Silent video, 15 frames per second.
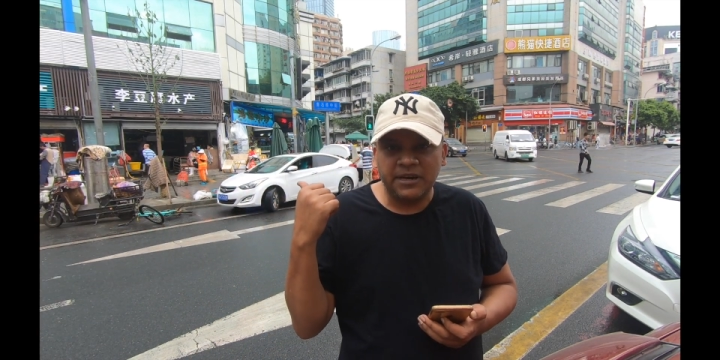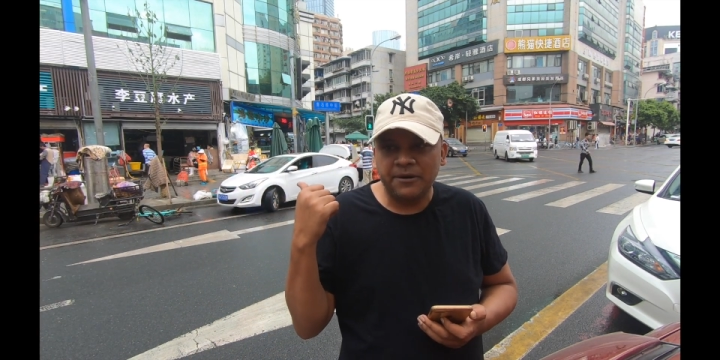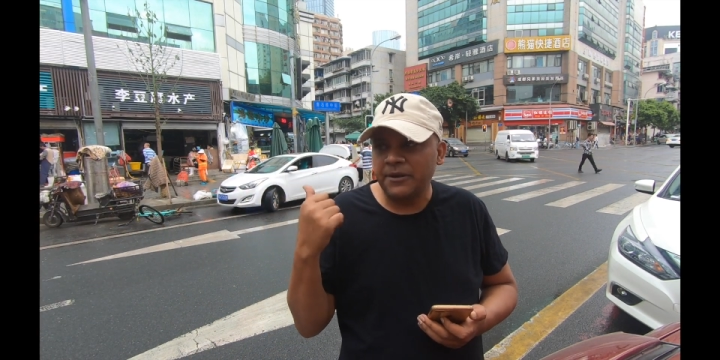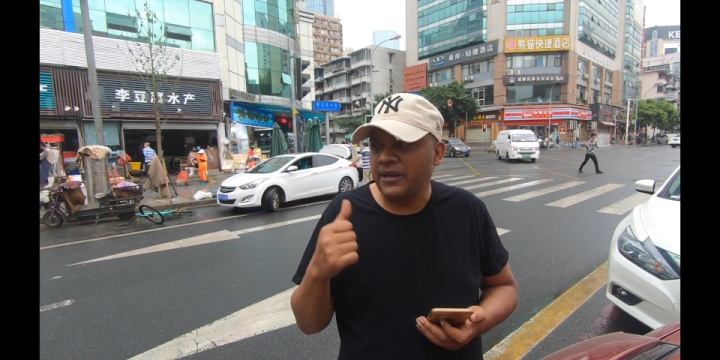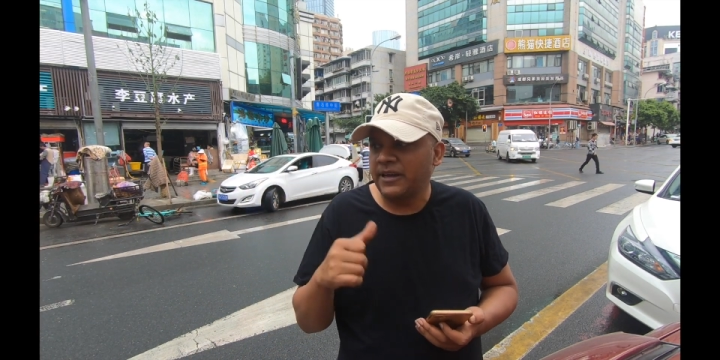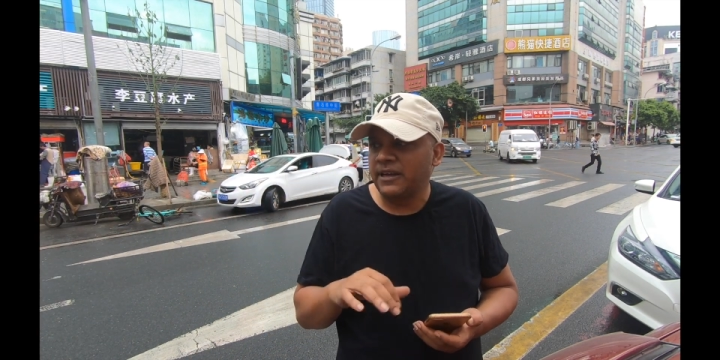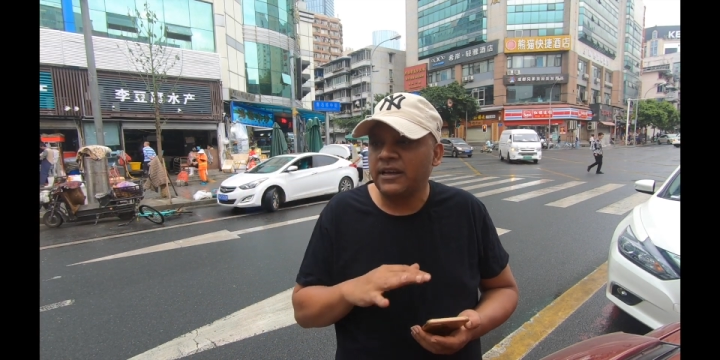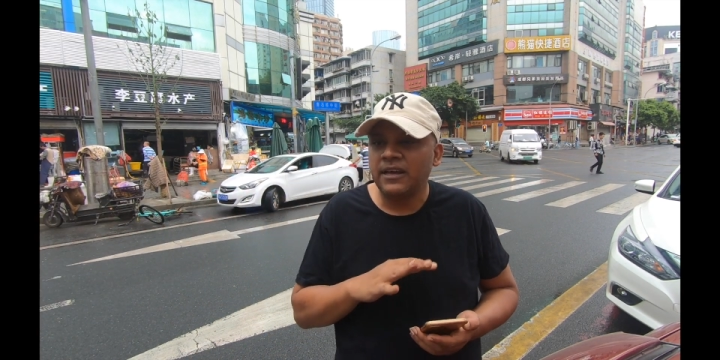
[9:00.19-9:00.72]

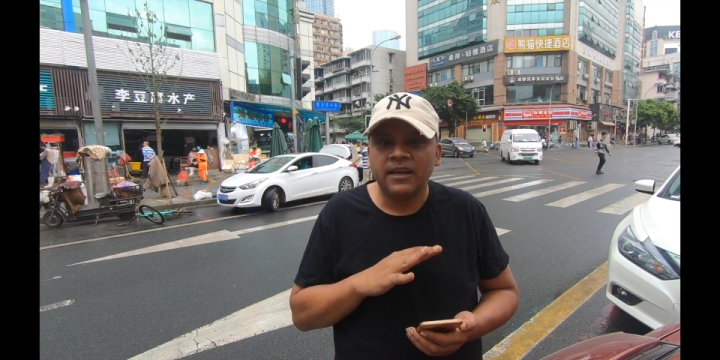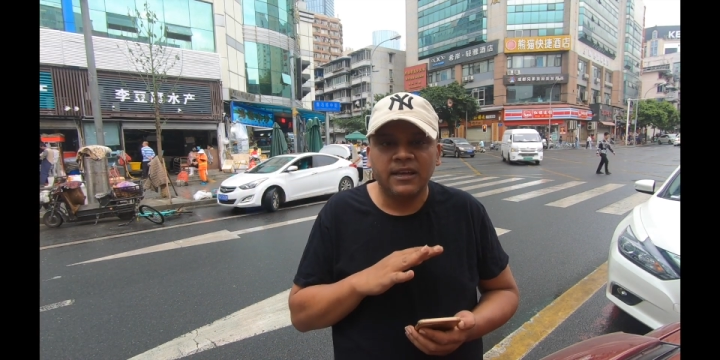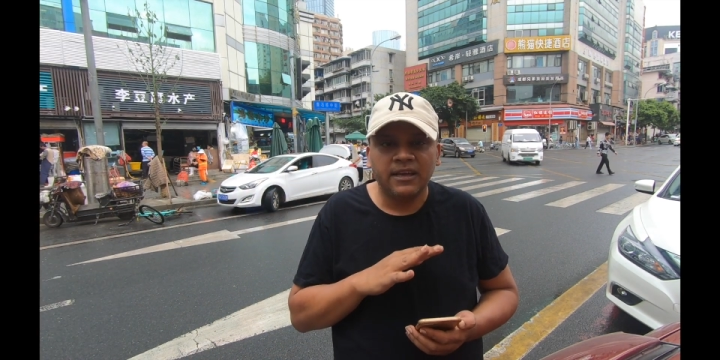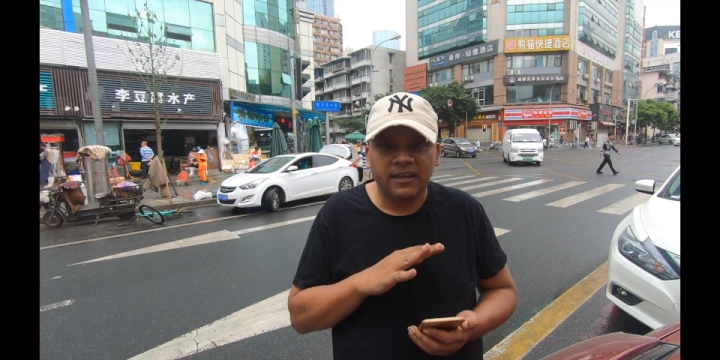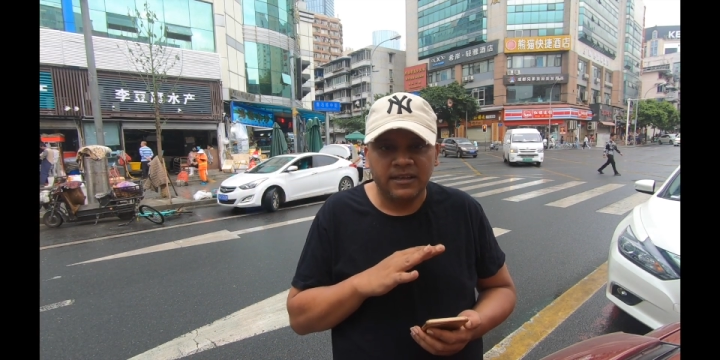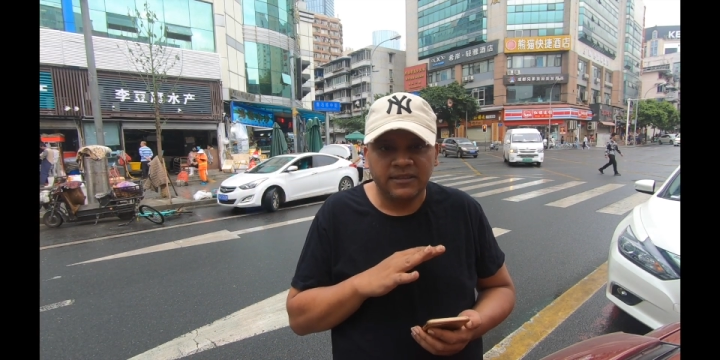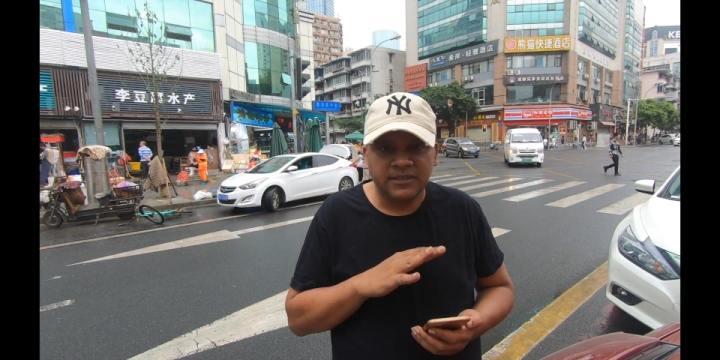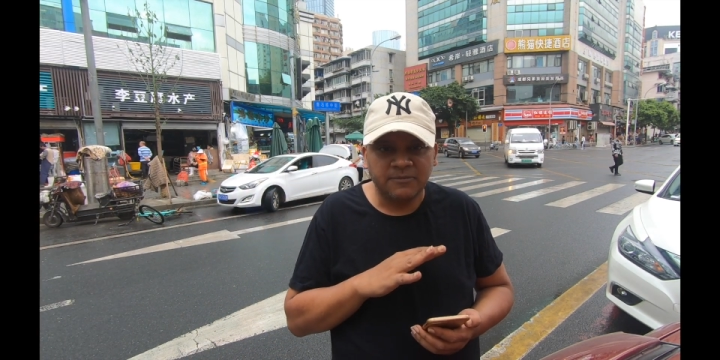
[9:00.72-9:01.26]
area,
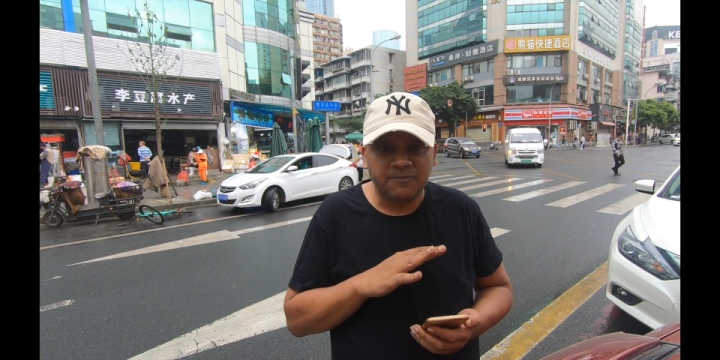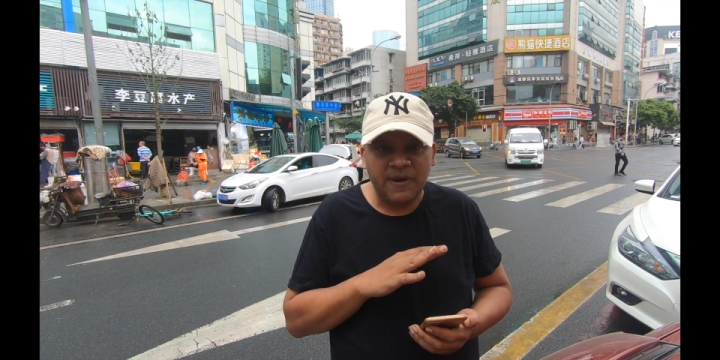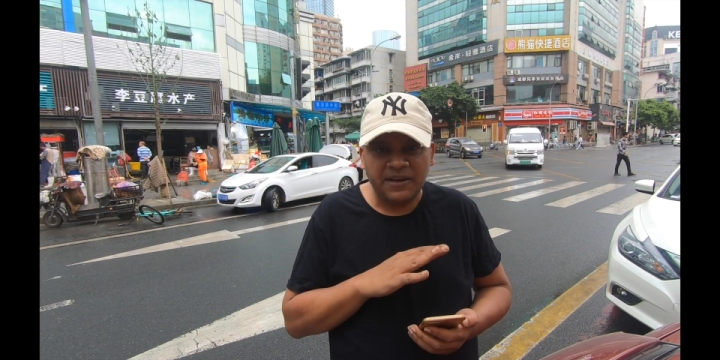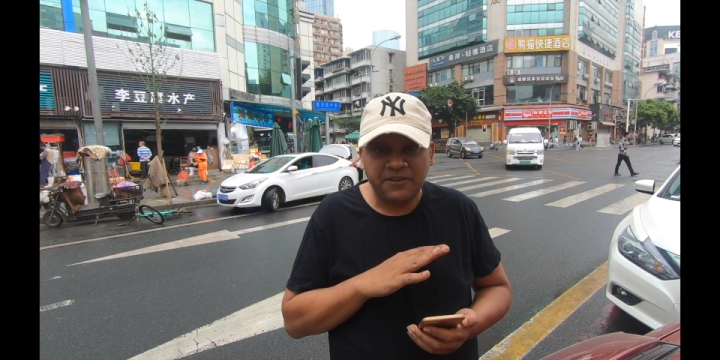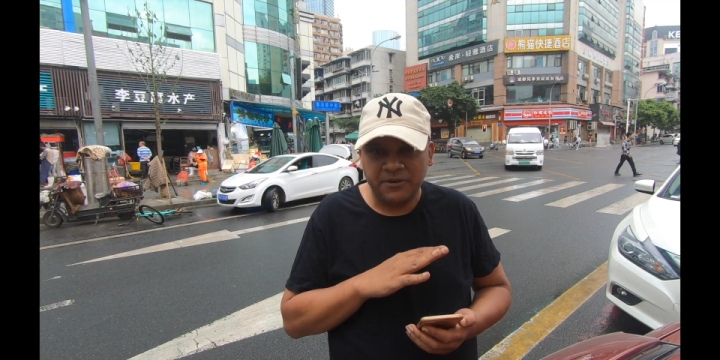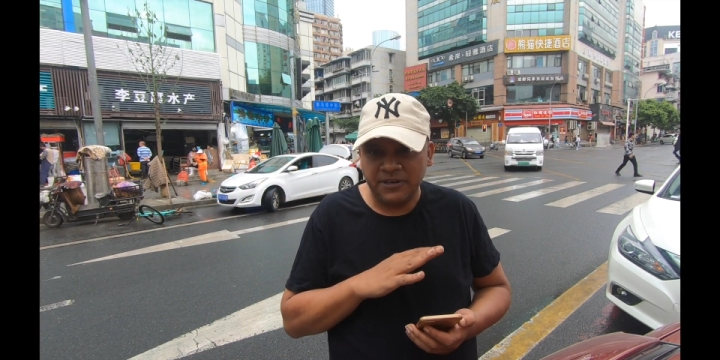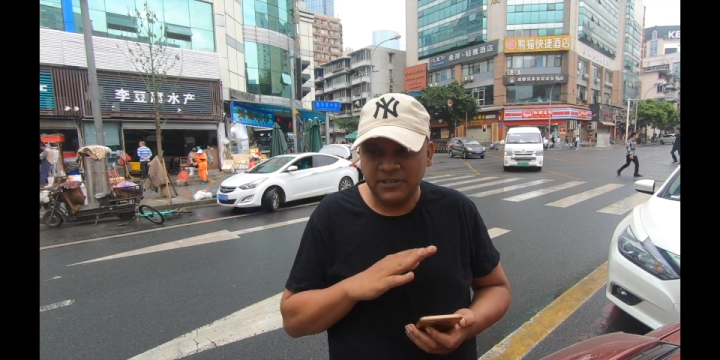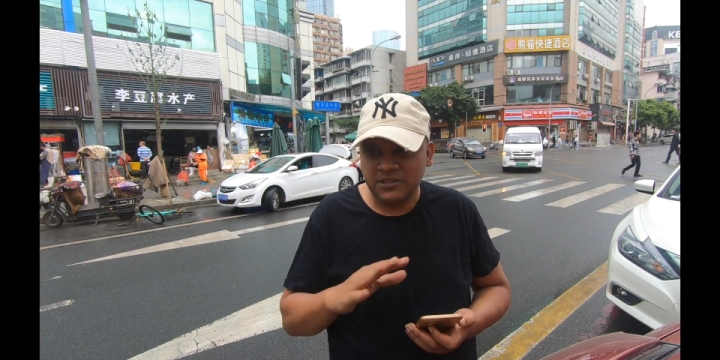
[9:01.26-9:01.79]
this
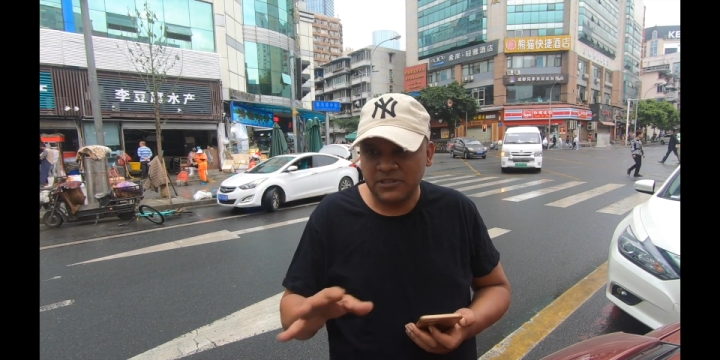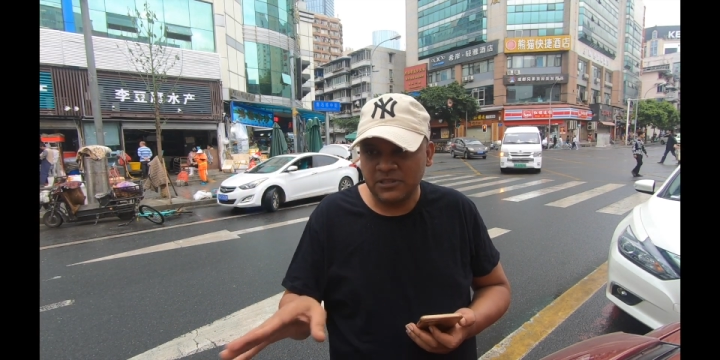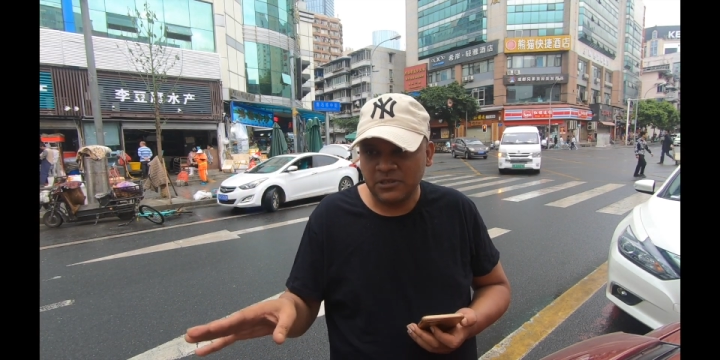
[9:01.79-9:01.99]
battery is